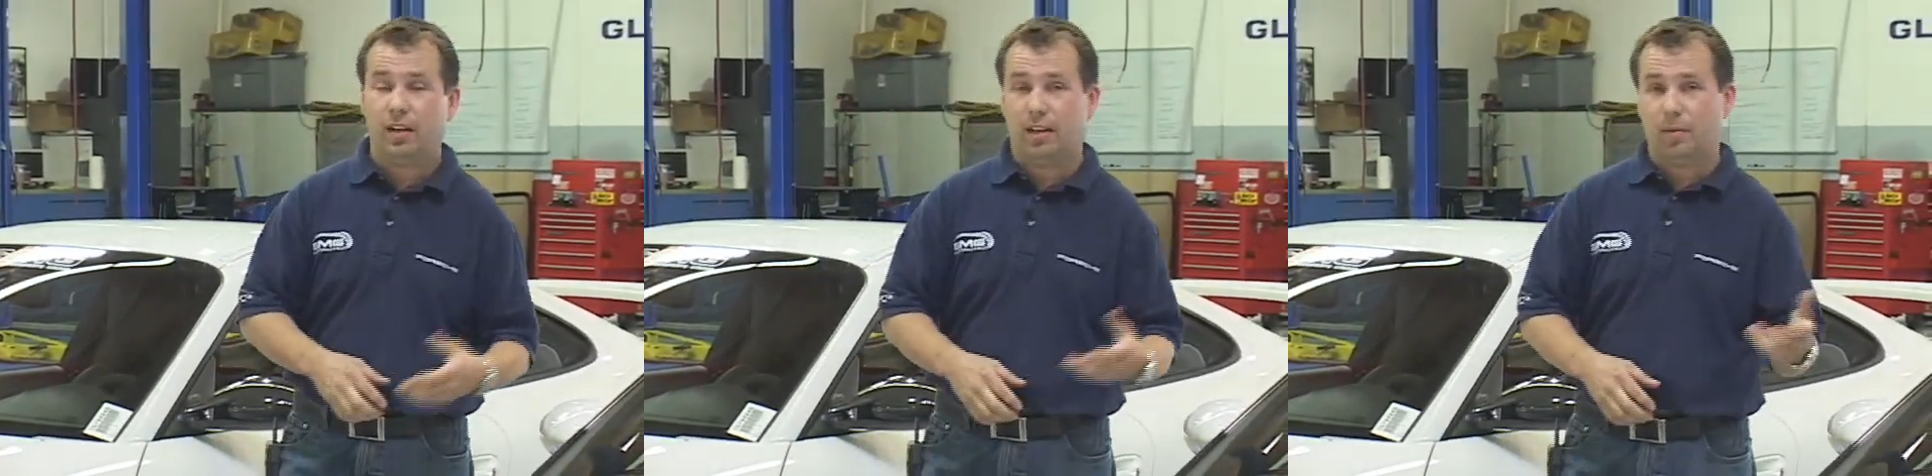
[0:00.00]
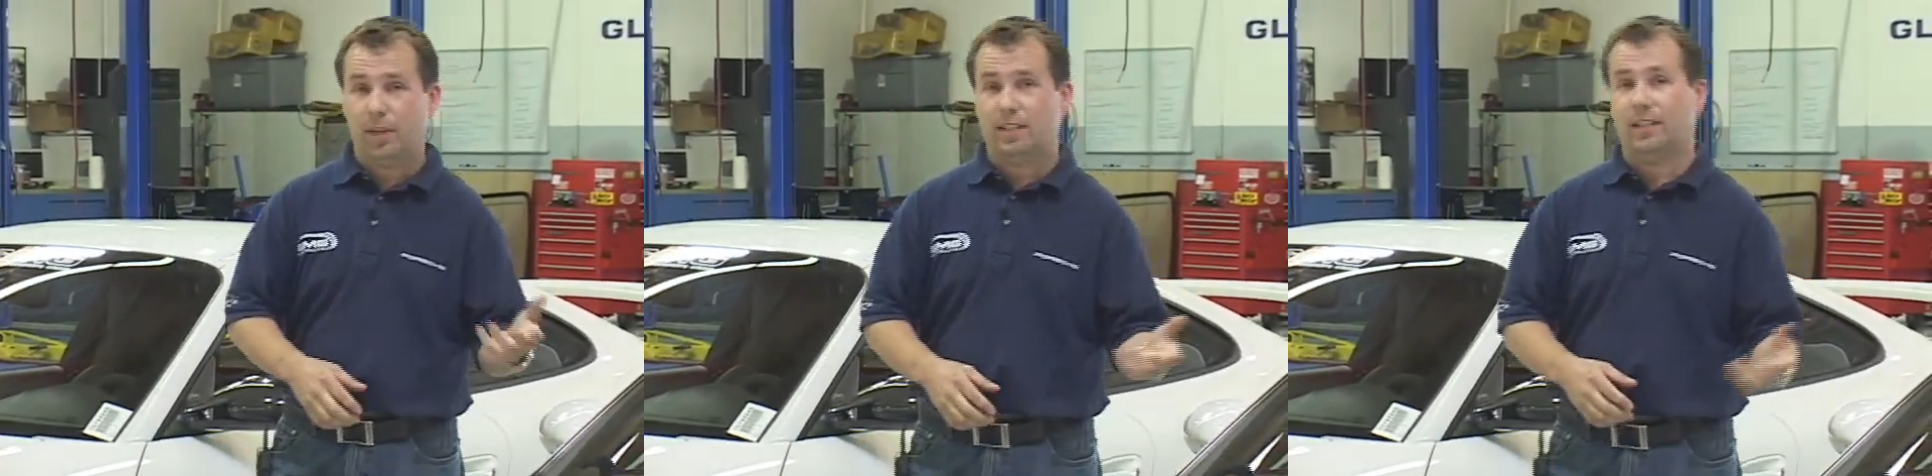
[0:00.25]

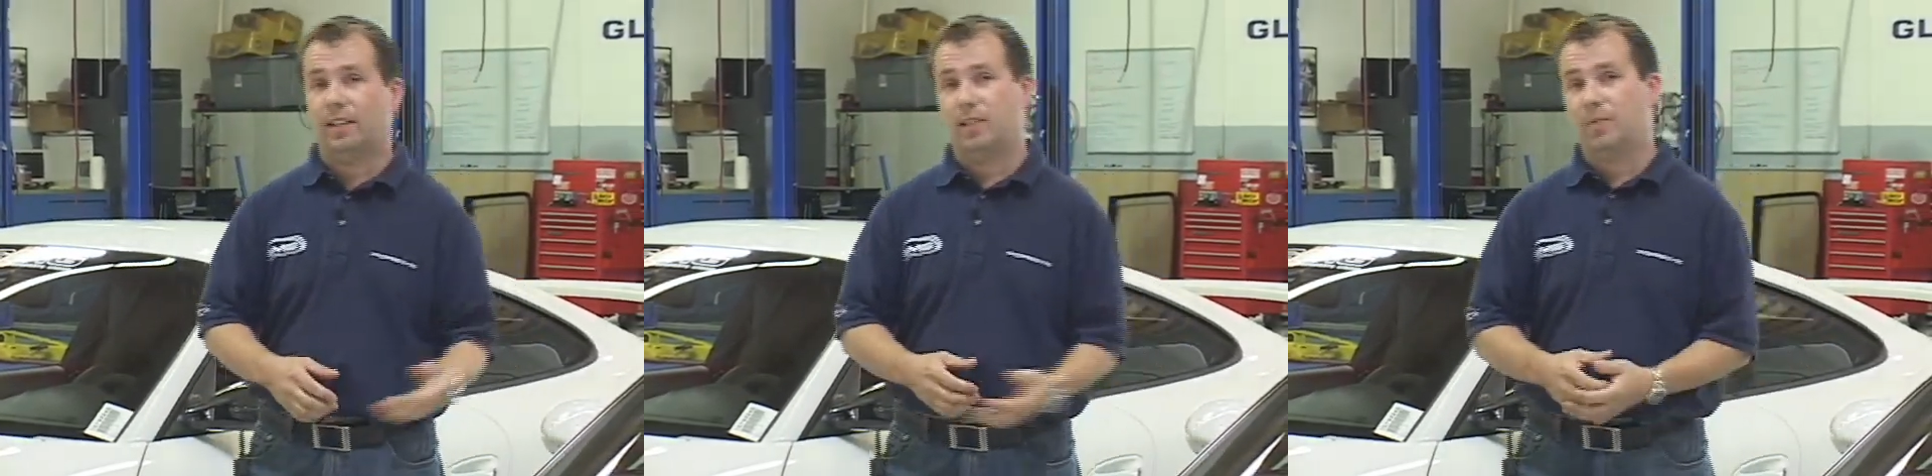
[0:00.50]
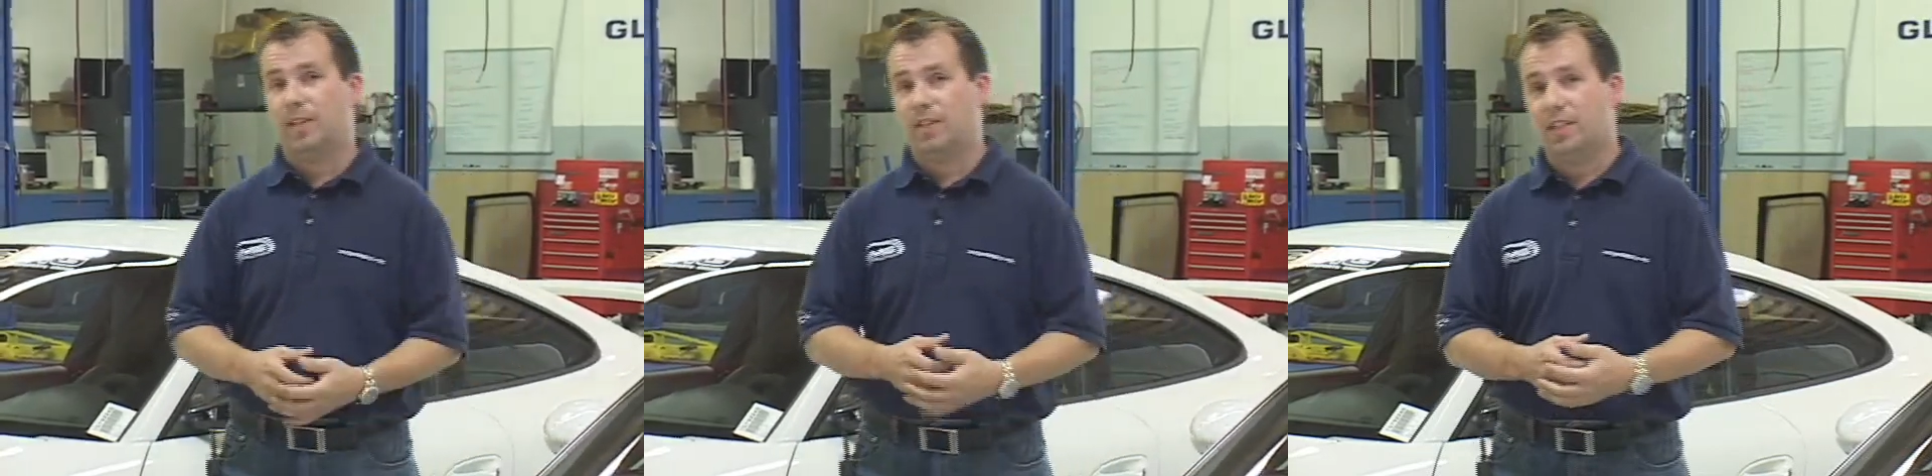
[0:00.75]
and racing in the
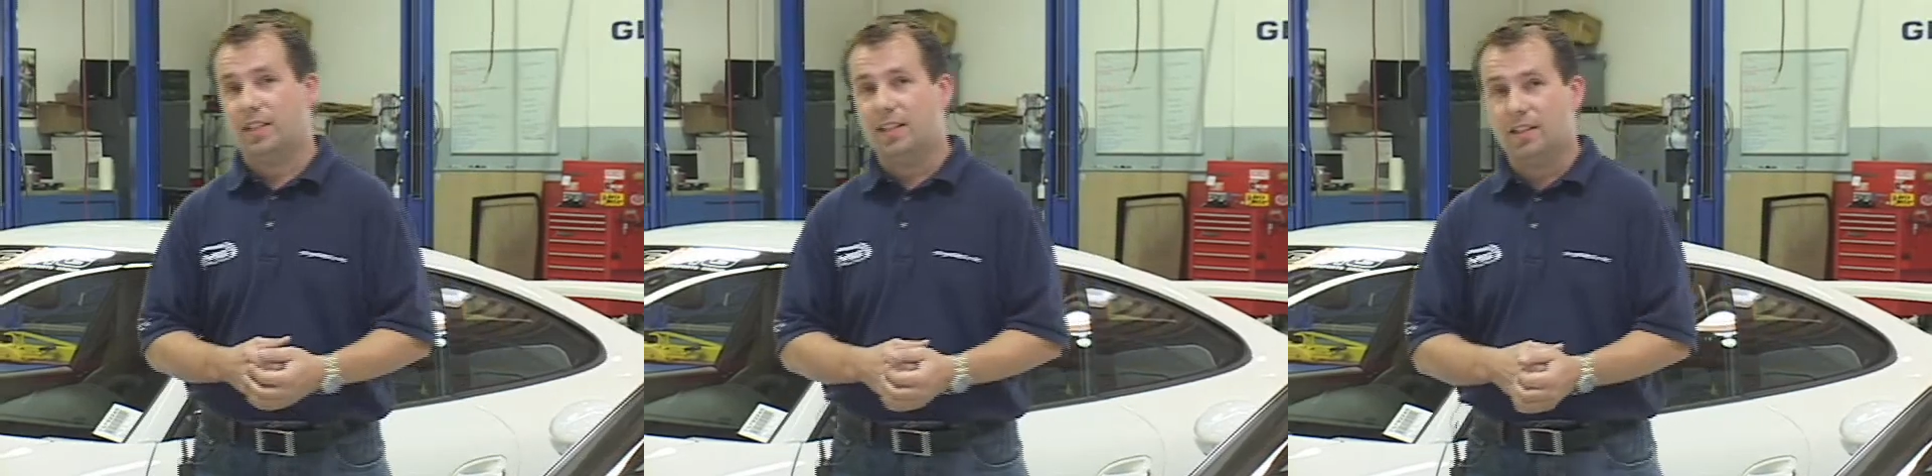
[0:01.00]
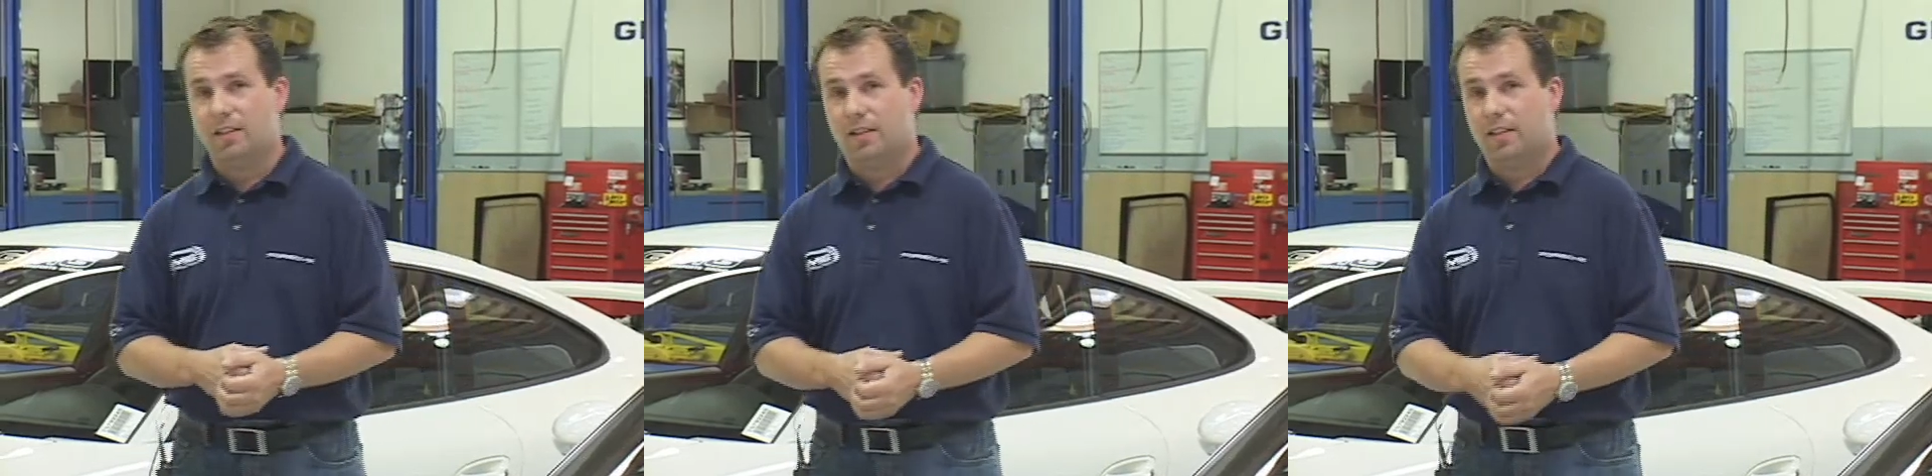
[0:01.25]
Speed
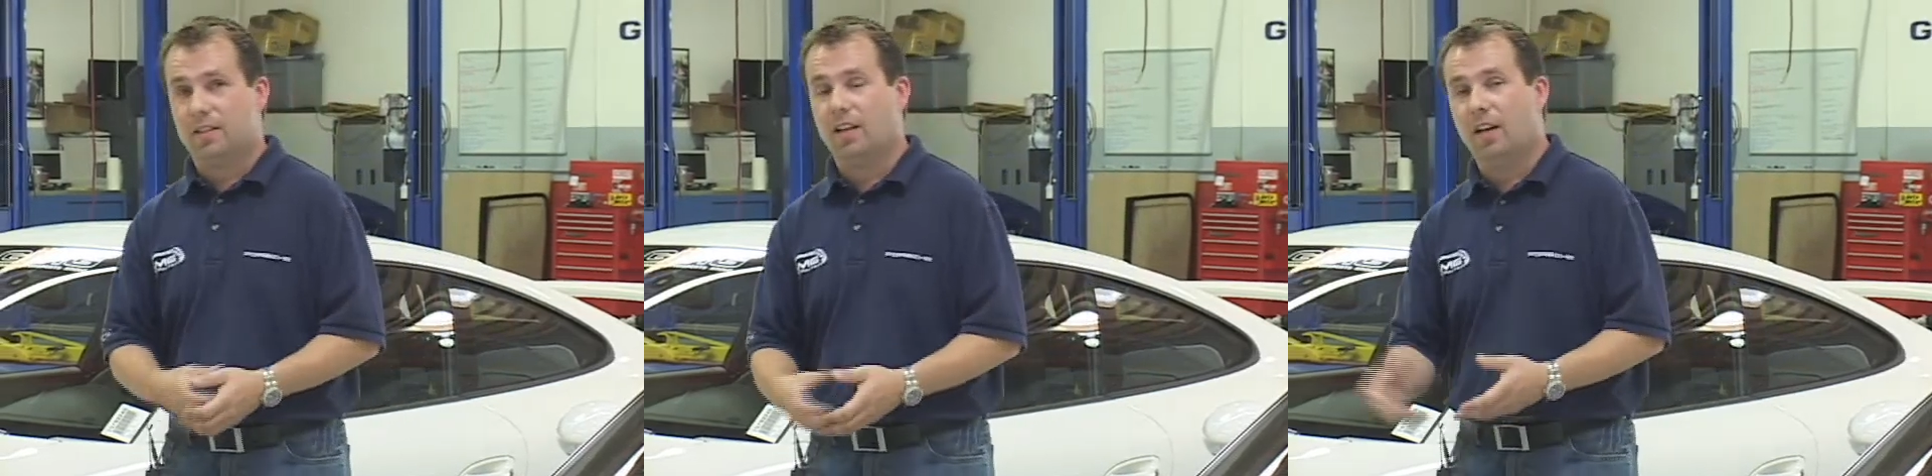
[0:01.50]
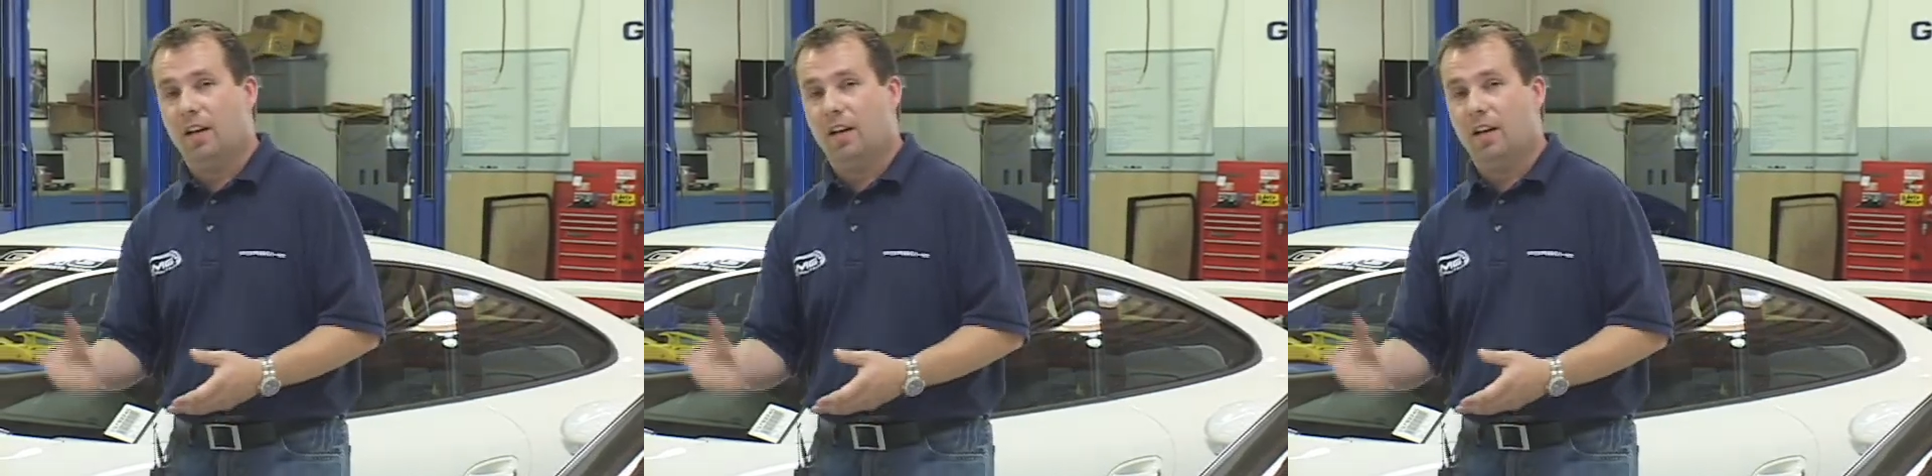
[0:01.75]
GT series.